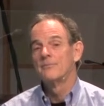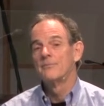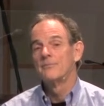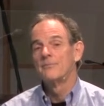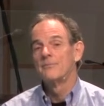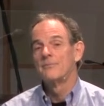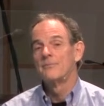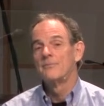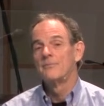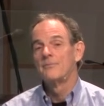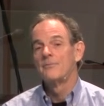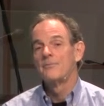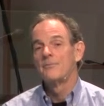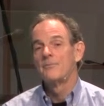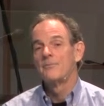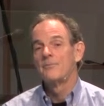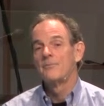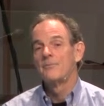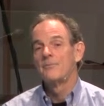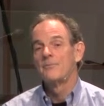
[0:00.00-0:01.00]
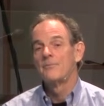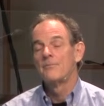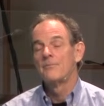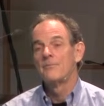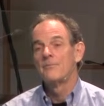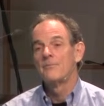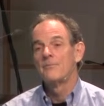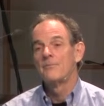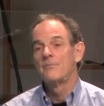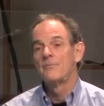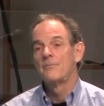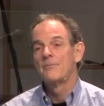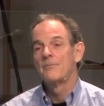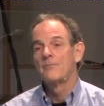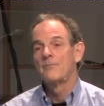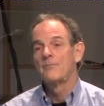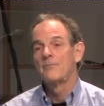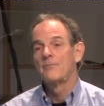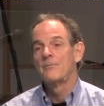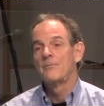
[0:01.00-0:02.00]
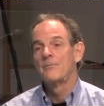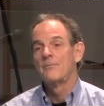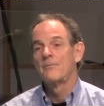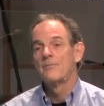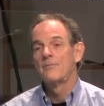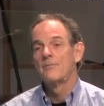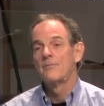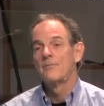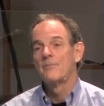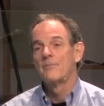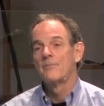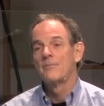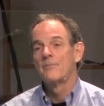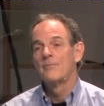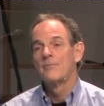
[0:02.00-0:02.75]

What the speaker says: (no one is talking)